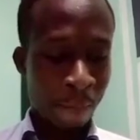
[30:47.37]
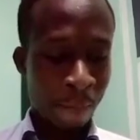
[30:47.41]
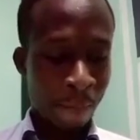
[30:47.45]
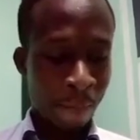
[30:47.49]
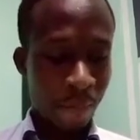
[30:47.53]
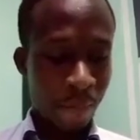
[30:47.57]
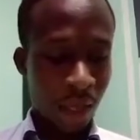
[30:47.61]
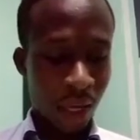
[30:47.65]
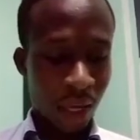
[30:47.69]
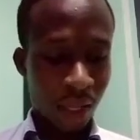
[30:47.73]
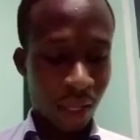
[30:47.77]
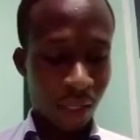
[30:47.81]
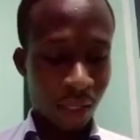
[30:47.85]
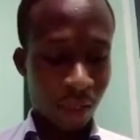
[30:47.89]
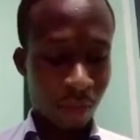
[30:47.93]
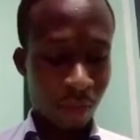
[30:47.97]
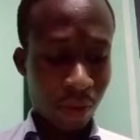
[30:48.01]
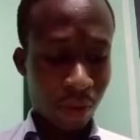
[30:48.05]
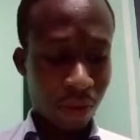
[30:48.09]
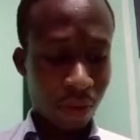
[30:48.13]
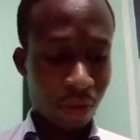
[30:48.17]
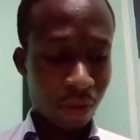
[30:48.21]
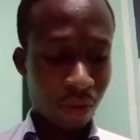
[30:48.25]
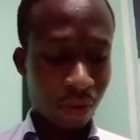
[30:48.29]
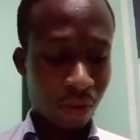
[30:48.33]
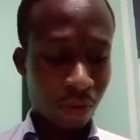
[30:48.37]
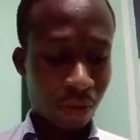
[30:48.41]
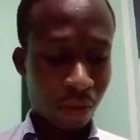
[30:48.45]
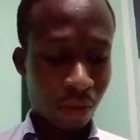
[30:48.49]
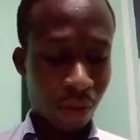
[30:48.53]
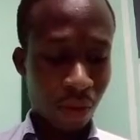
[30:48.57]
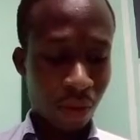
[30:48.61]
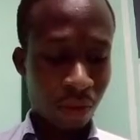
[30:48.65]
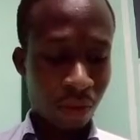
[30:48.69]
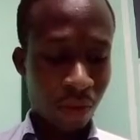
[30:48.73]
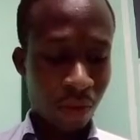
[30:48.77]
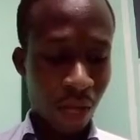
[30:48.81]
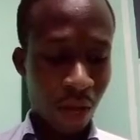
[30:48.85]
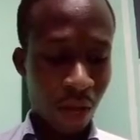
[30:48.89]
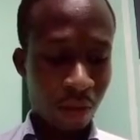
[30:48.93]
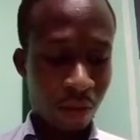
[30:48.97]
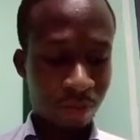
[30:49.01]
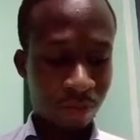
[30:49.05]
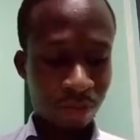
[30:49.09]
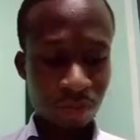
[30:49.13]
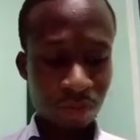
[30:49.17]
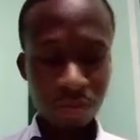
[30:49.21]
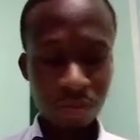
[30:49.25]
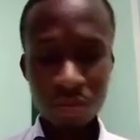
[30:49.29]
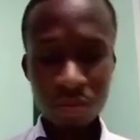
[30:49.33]
And the person could also have,
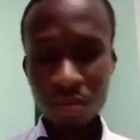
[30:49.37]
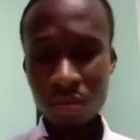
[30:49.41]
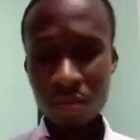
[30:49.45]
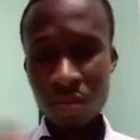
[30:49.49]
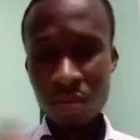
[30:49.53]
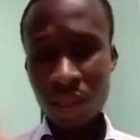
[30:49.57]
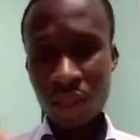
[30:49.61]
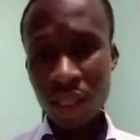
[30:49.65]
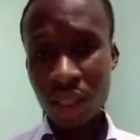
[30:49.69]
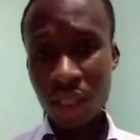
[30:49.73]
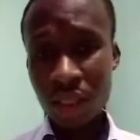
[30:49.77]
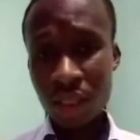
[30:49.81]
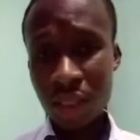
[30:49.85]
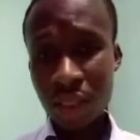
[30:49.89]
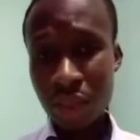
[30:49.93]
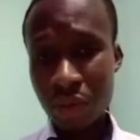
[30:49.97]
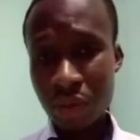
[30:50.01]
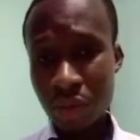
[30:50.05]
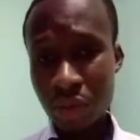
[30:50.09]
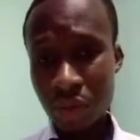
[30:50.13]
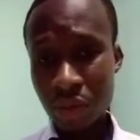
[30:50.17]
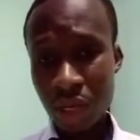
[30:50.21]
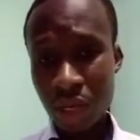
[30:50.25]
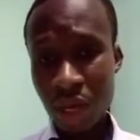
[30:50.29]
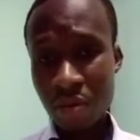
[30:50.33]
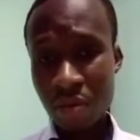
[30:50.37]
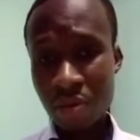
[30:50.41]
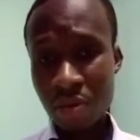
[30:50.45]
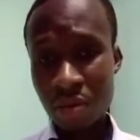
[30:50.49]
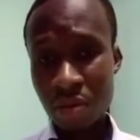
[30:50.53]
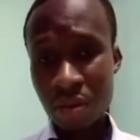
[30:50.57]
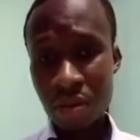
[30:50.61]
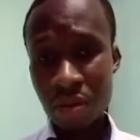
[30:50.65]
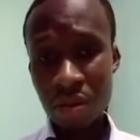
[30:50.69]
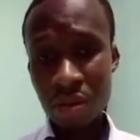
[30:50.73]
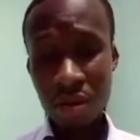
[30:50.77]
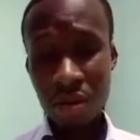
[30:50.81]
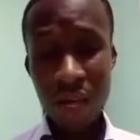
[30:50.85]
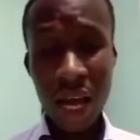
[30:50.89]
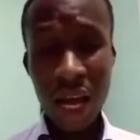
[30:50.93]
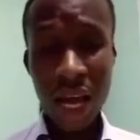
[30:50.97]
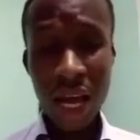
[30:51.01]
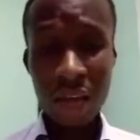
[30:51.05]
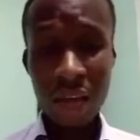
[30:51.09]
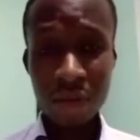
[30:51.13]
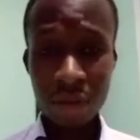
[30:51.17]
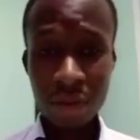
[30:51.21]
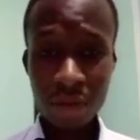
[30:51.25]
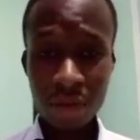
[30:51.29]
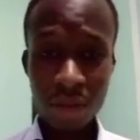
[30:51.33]
a child could have high
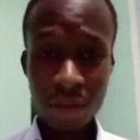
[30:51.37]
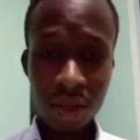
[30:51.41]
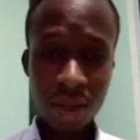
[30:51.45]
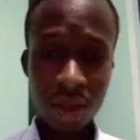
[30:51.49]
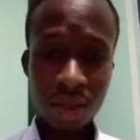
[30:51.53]
fever,